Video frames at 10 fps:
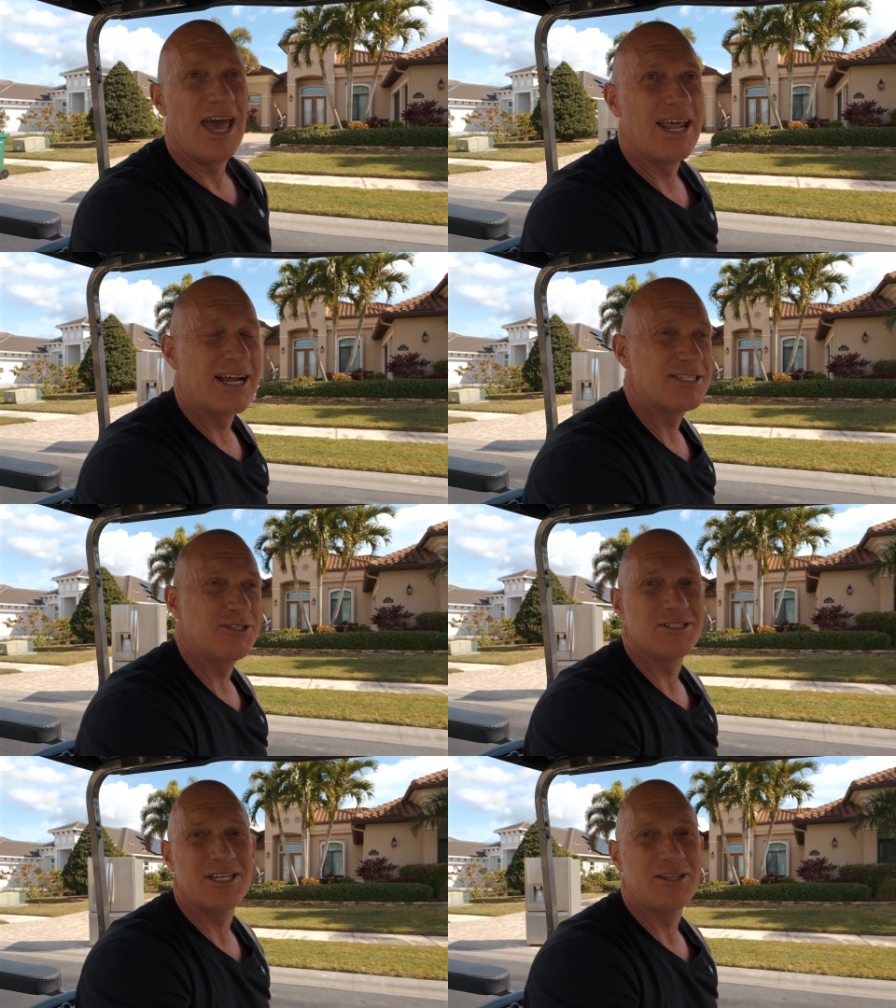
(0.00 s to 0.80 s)
And I
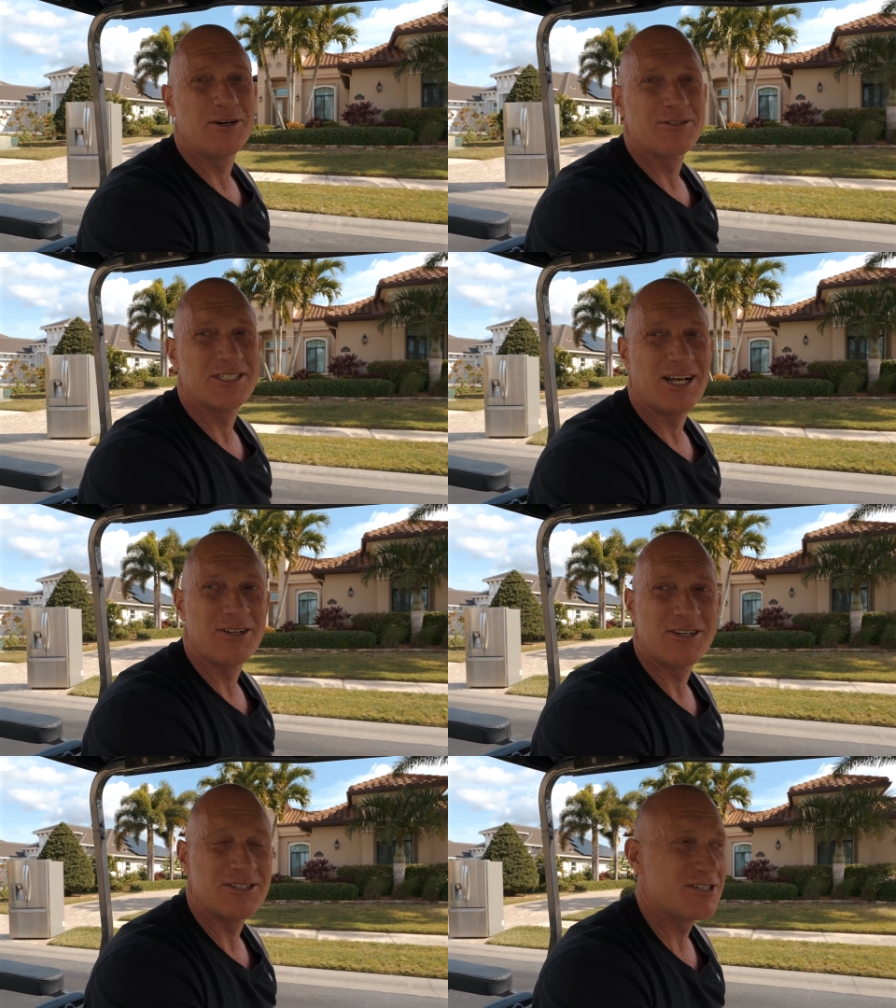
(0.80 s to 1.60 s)
still see those
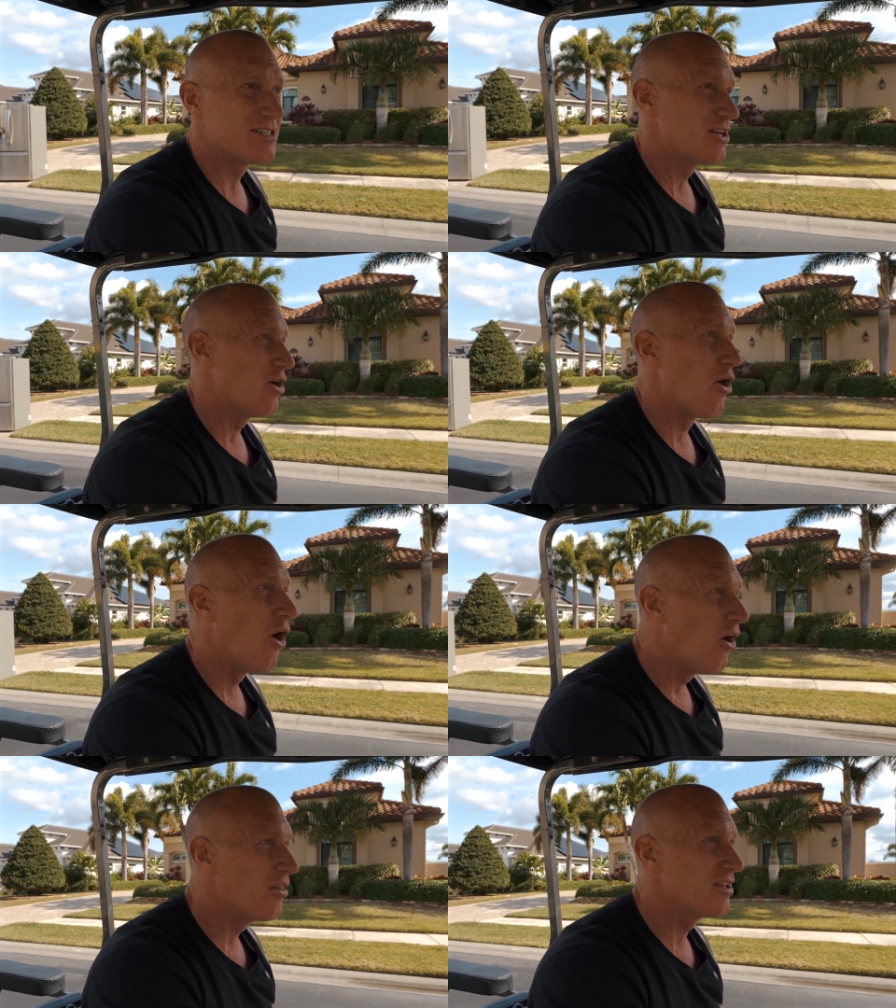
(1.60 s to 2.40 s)
sellers
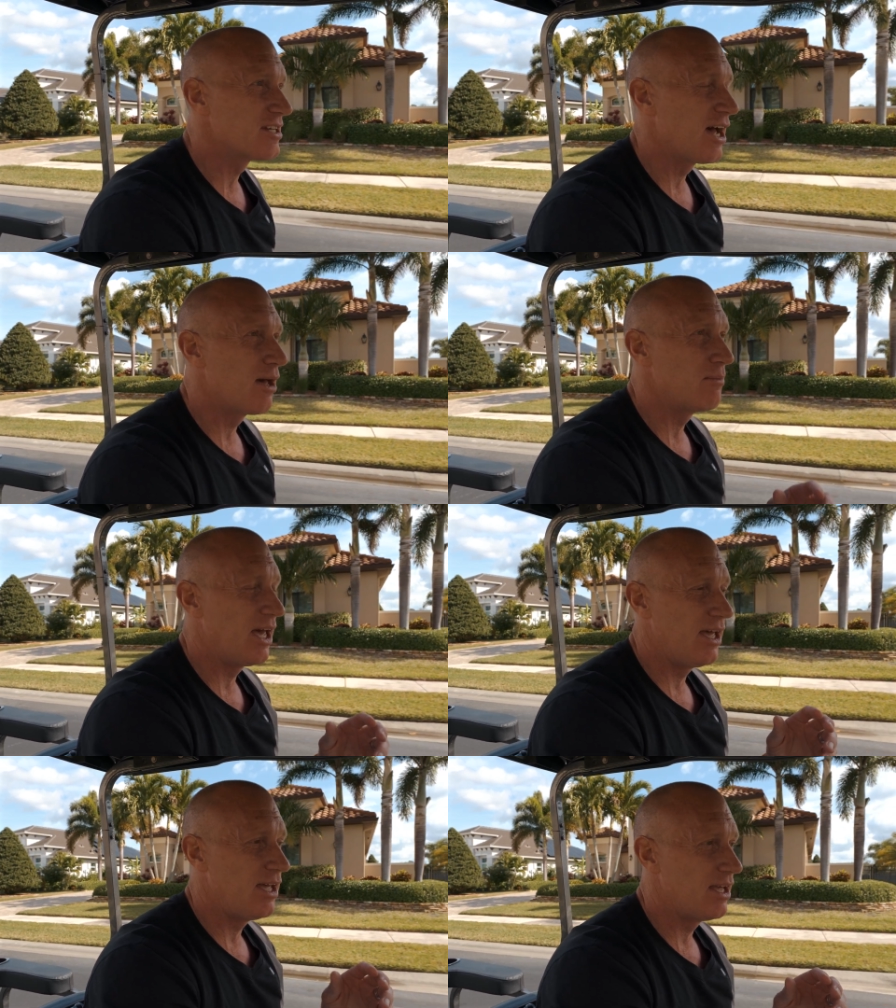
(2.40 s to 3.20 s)
all the time.
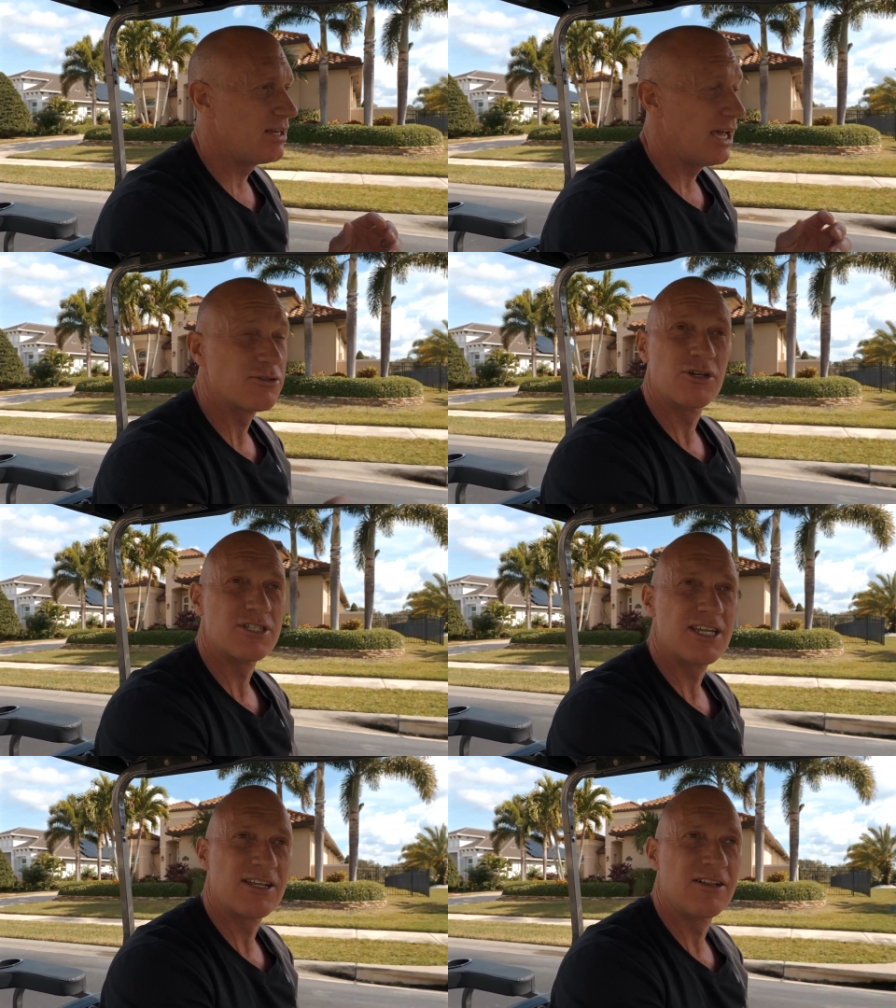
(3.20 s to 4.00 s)
And
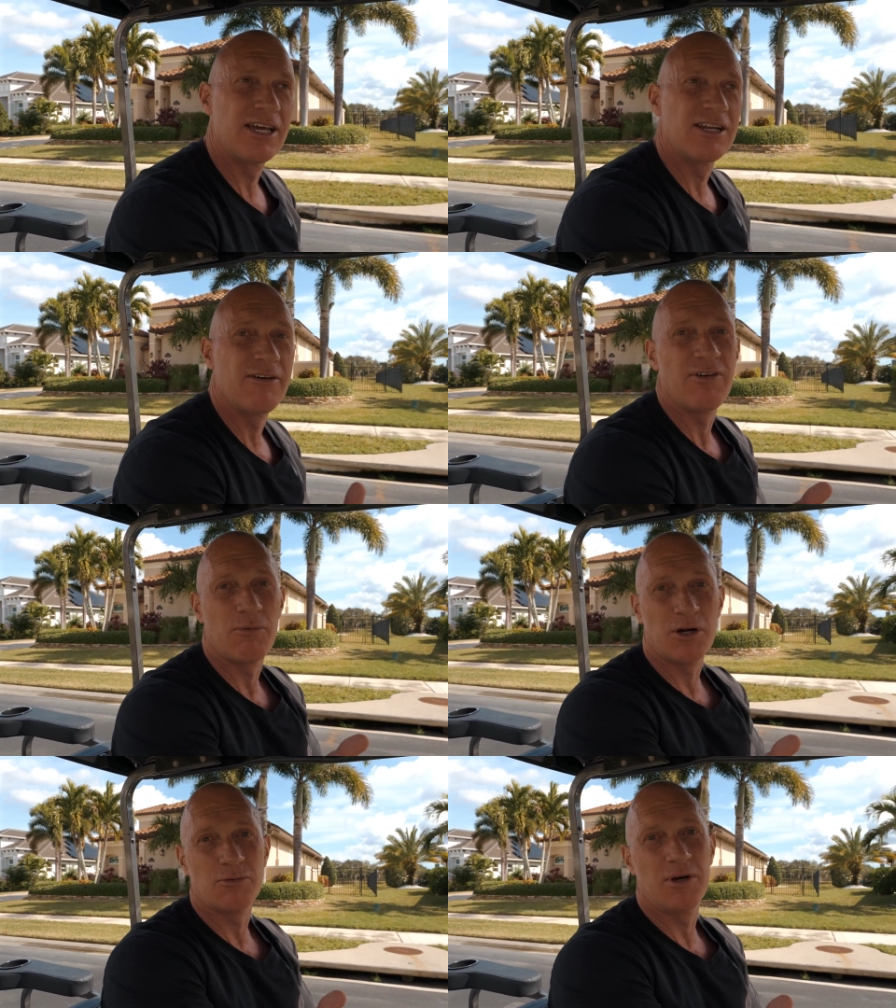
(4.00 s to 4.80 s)
interestingly enough, I
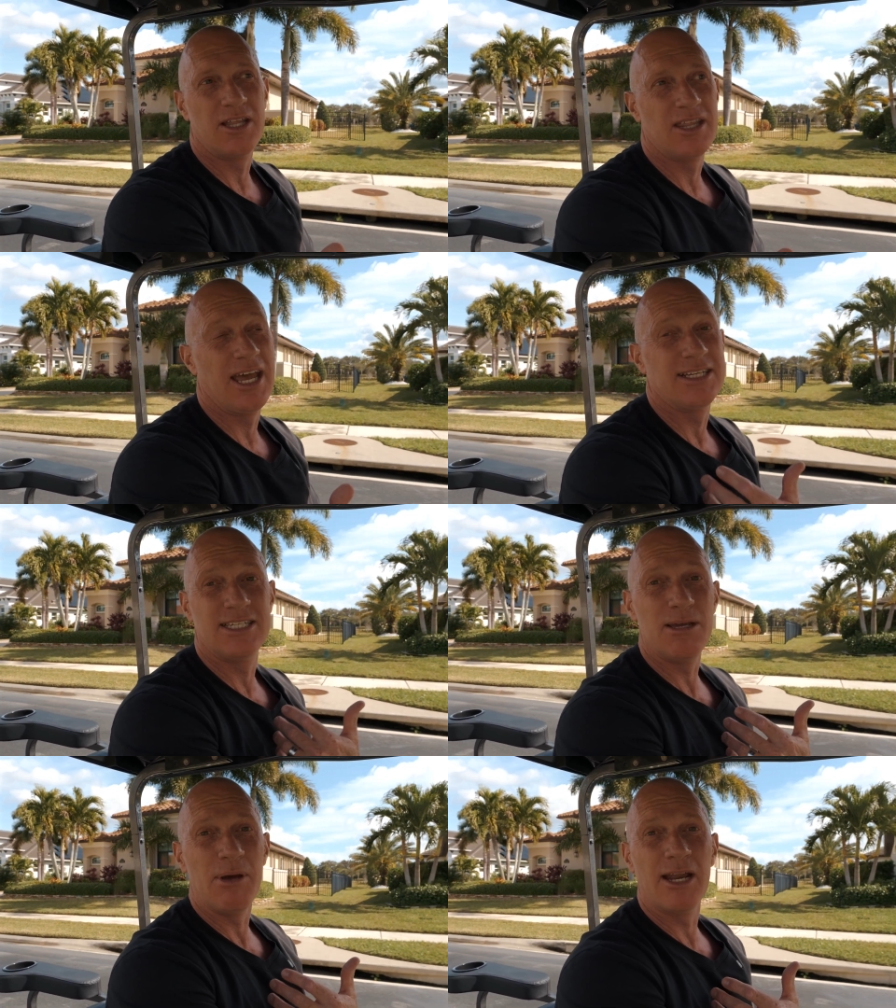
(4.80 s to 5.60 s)
worked with a
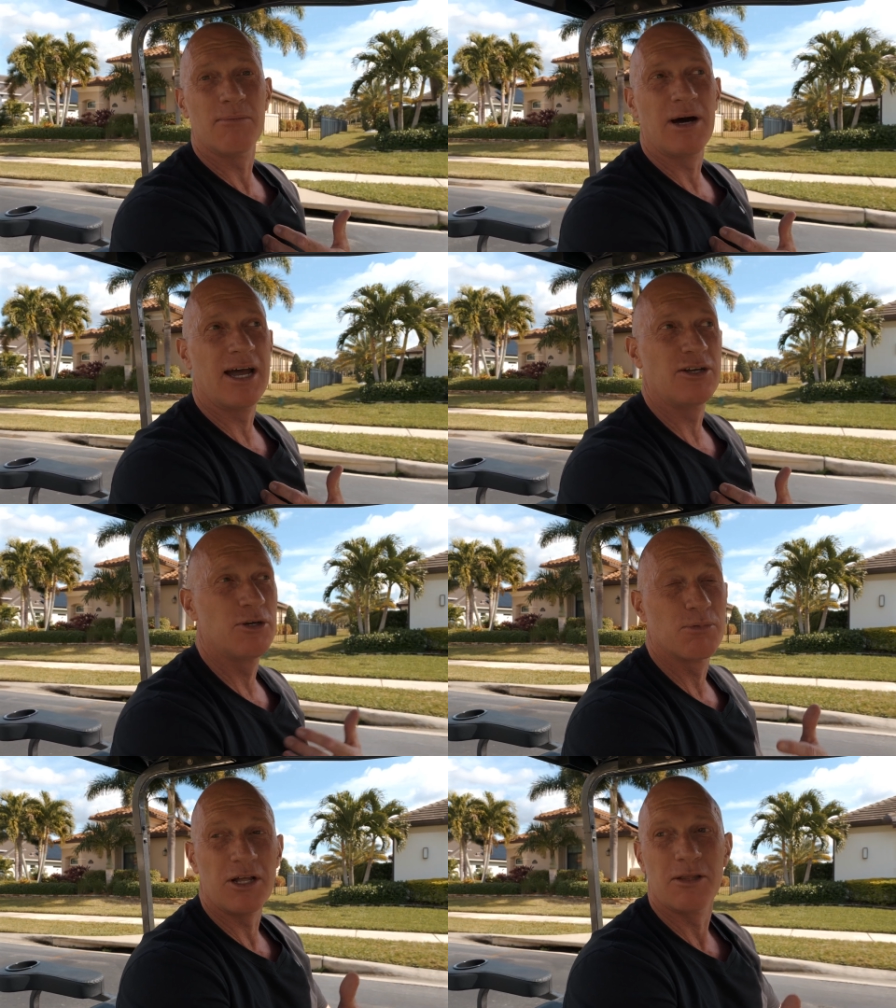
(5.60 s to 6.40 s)
teammate of mine
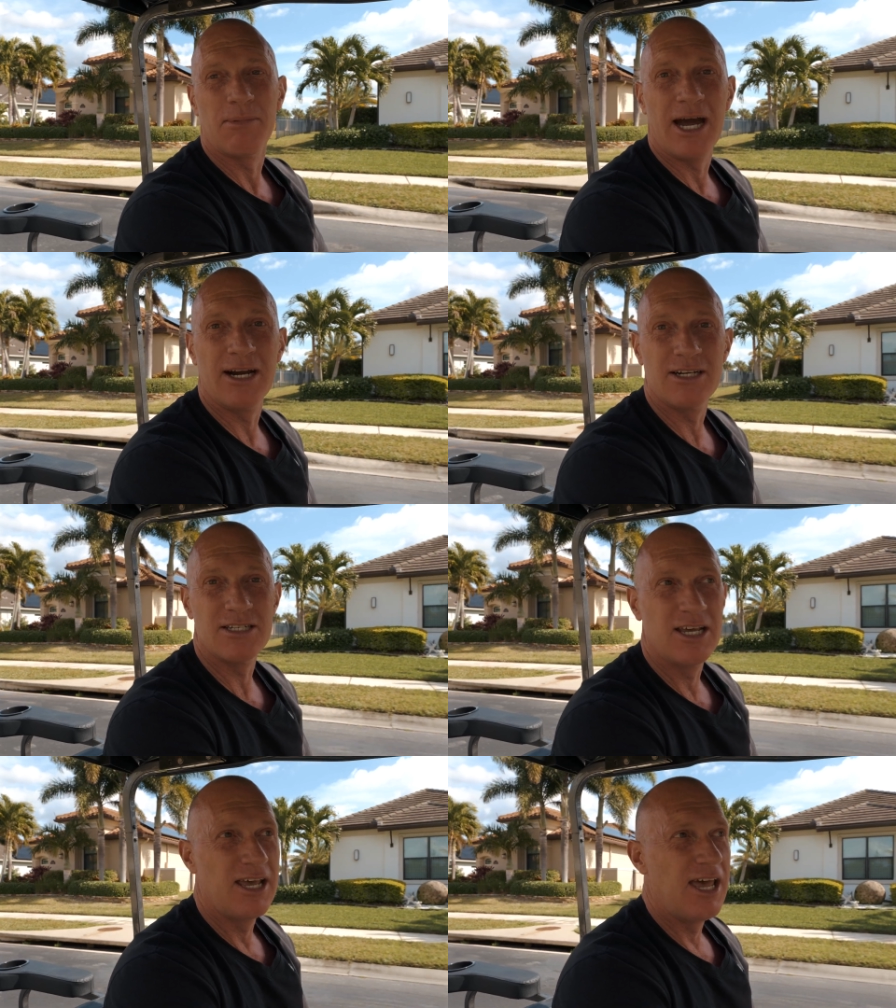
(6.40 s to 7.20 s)
who brought the buyers,